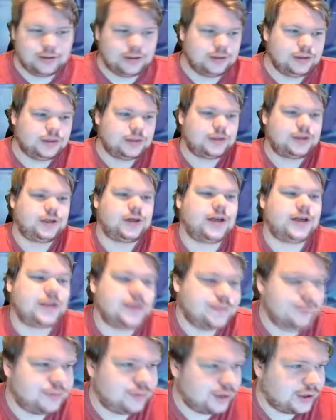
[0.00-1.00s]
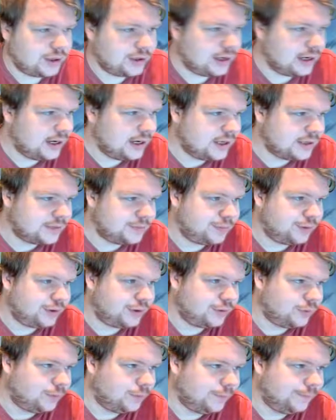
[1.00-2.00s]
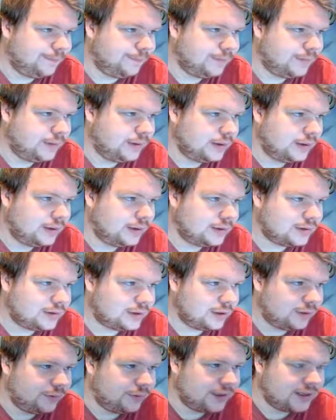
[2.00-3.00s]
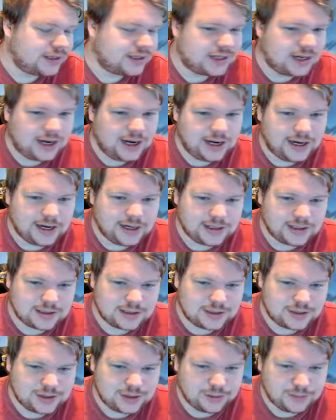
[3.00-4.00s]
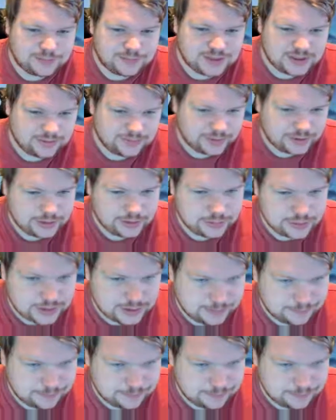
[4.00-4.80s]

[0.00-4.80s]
something that's pretty cool. So we can tie it to do a specific user.